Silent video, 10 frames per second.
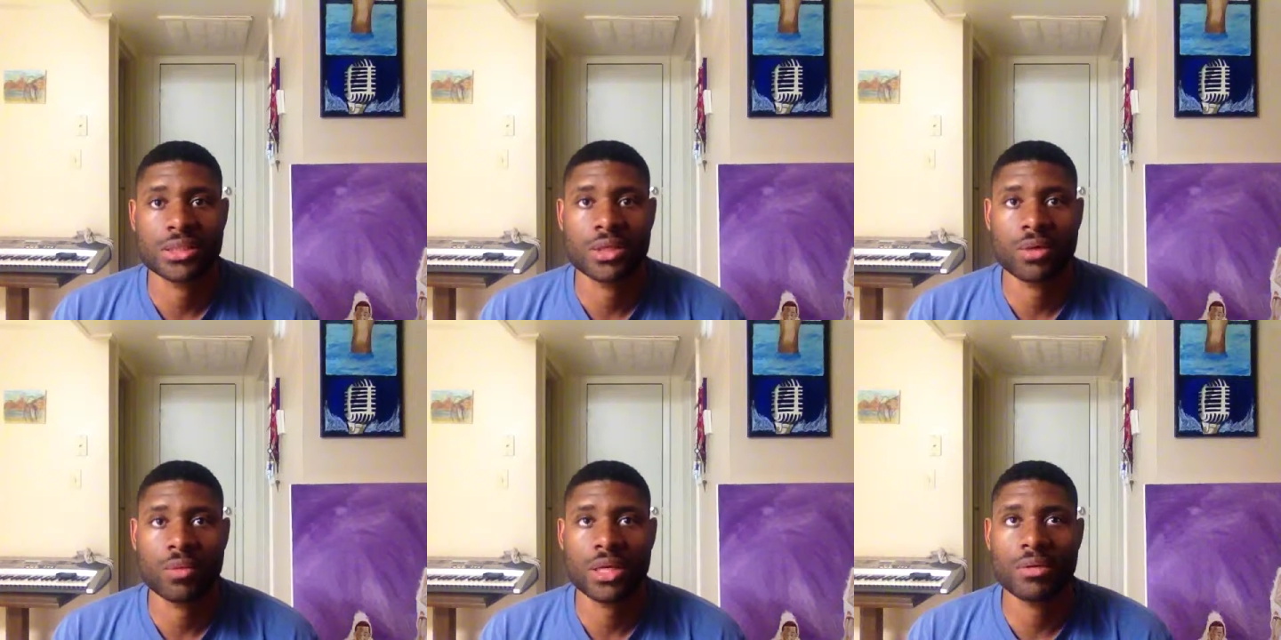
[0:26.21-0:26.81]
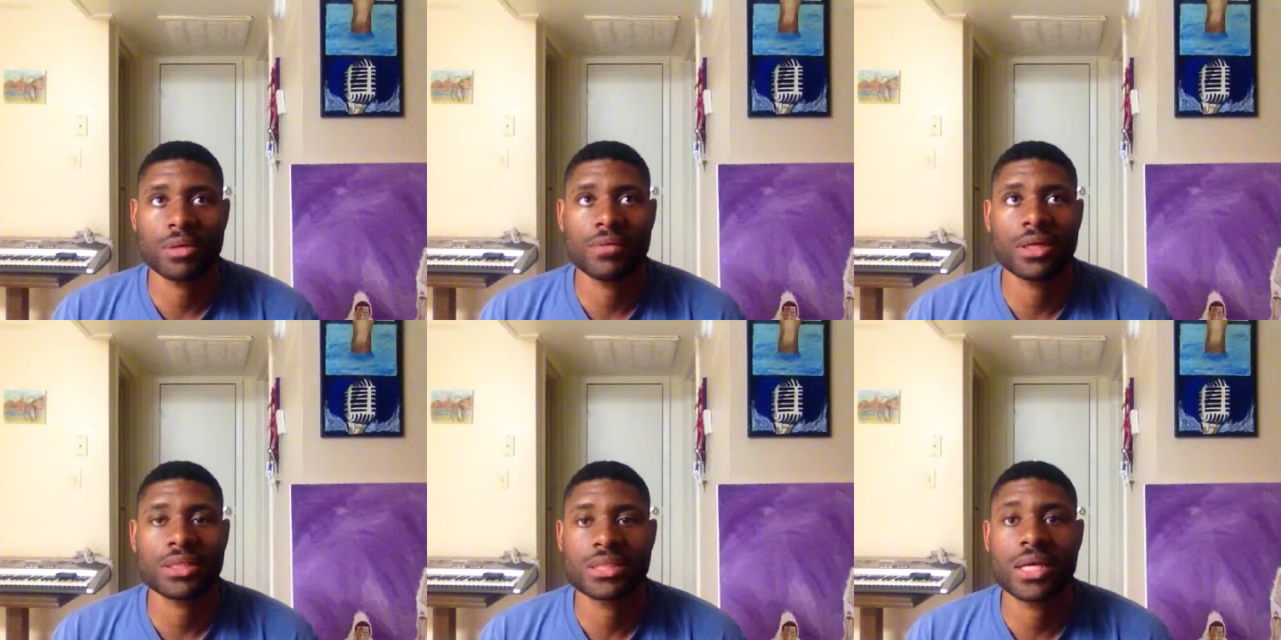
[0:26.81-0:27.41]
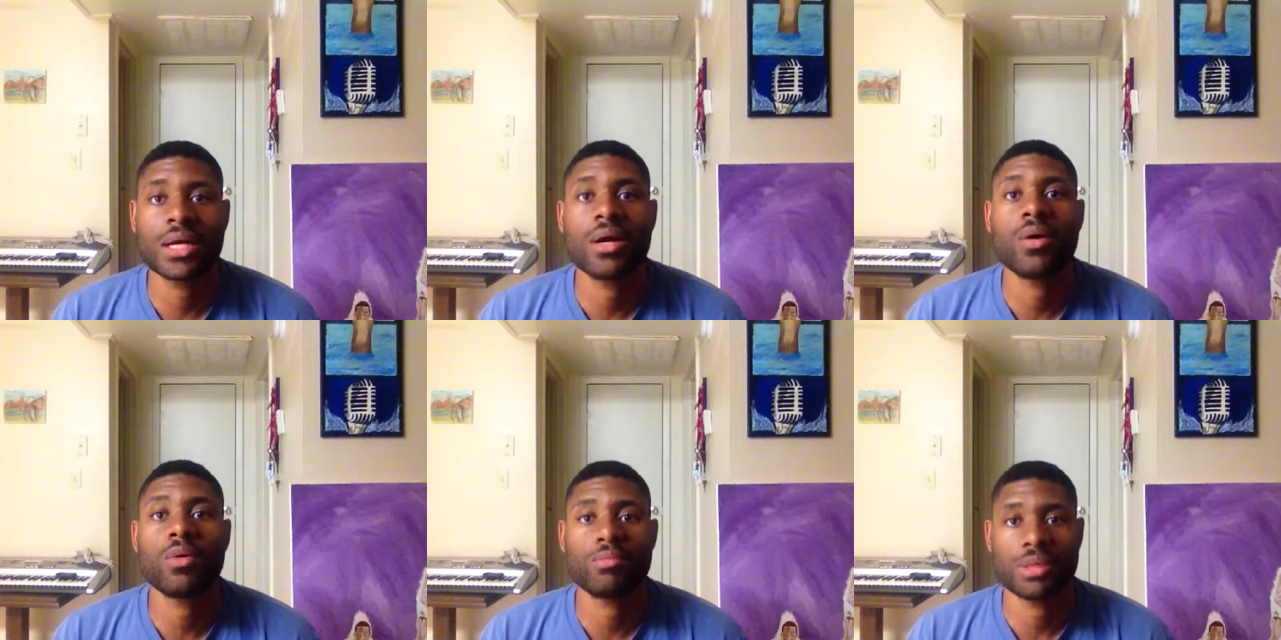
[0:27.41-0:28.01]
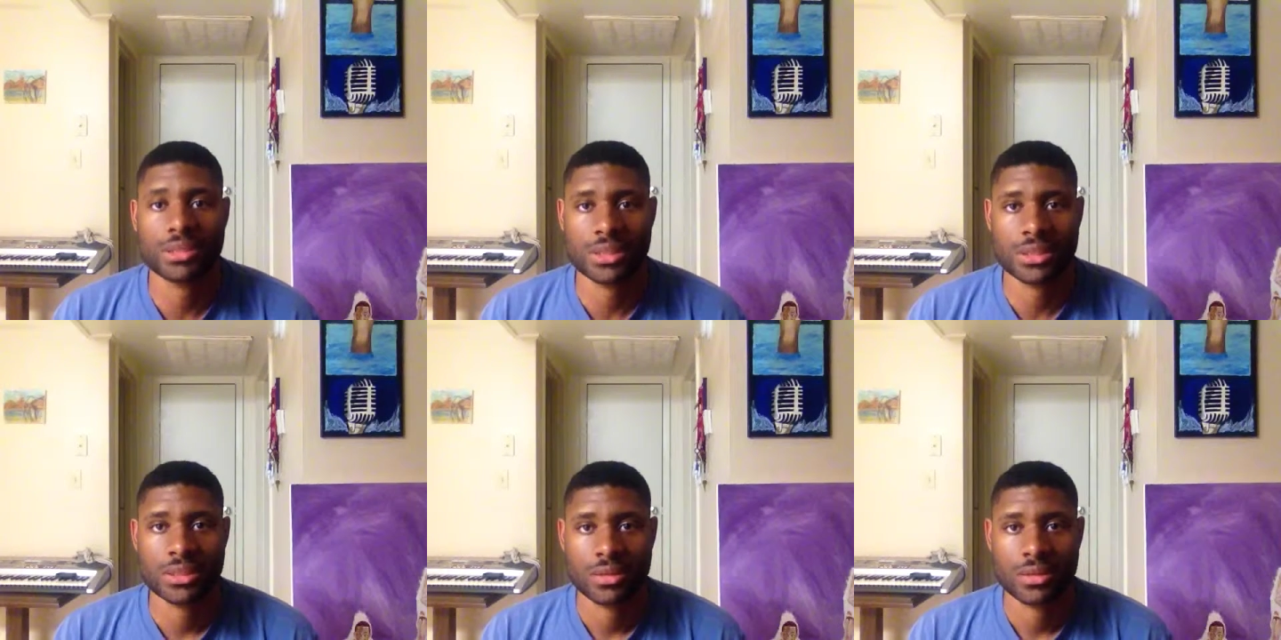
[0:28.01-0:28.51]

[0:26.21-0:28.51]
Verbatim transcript: you know, we don't even understand our own business